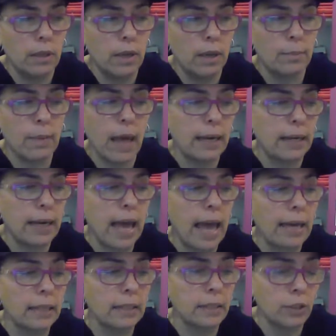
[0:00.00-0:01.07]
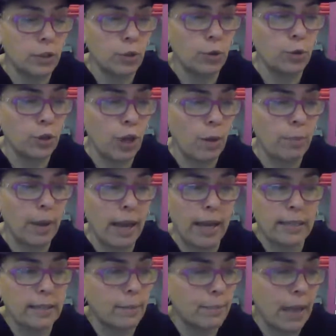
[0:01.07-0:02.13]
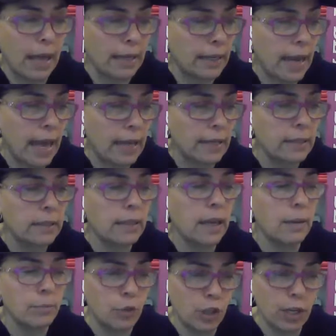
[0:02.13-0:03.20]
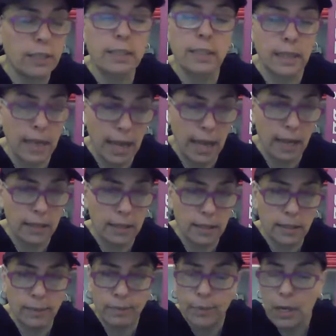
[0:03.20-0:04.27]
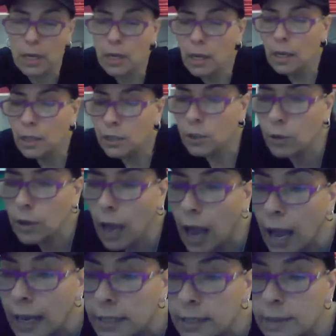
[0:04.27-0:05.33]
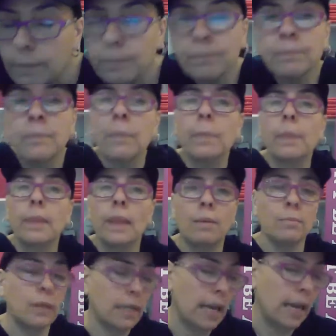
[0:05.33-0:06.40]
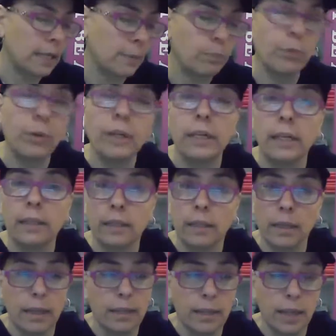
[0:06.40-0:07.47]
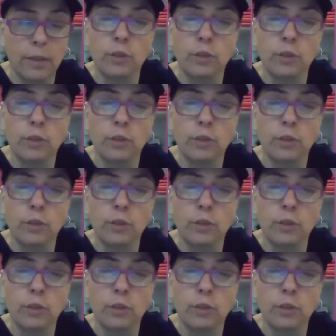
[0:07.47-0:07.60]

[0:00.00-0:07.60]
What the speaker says: I'm not an addict. This too shall pass. I'm not an addict. I'm just an ass. So, guys, I'm going to end up reading another